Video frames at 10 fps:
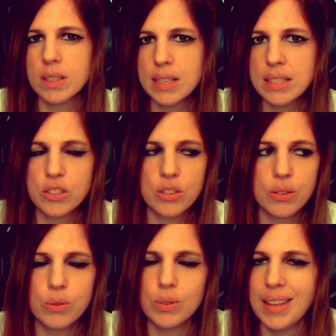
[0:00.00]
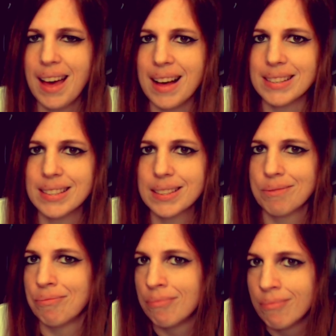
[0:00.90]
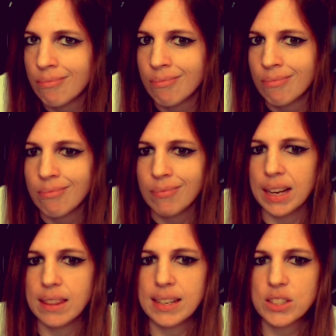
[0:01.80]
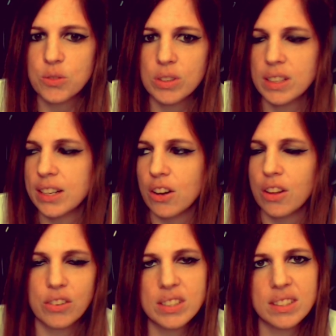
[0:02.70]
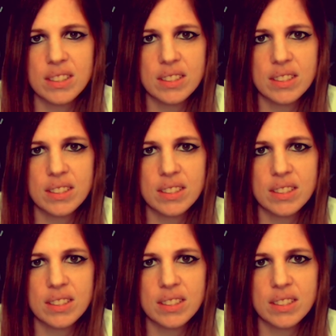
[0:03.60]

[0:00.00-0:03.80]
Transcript: to listen to? Yes. And that's really all there is to